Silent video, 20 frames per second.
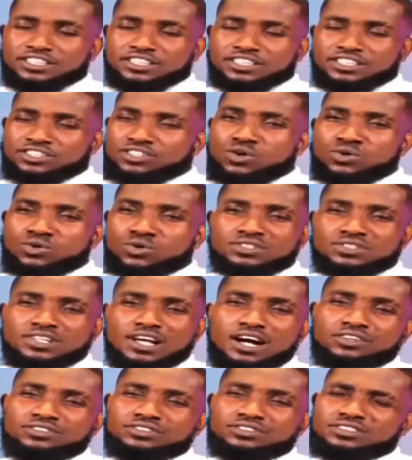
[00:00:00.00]
She goes
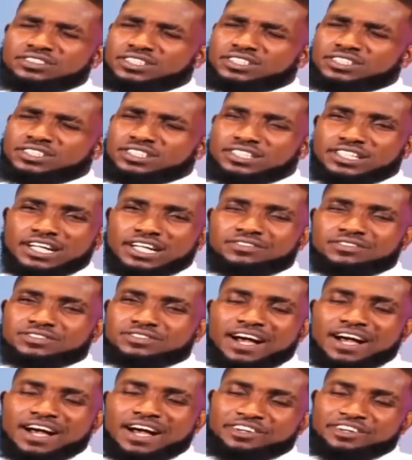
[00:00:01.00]
out, she comes
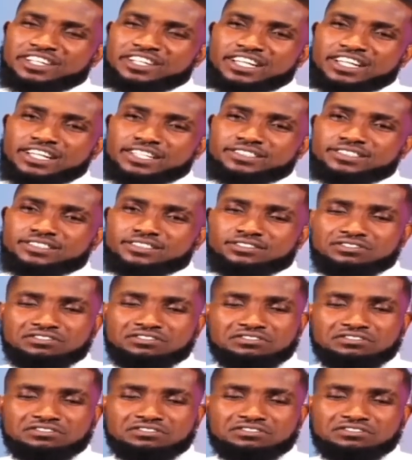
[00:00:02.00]
back very late,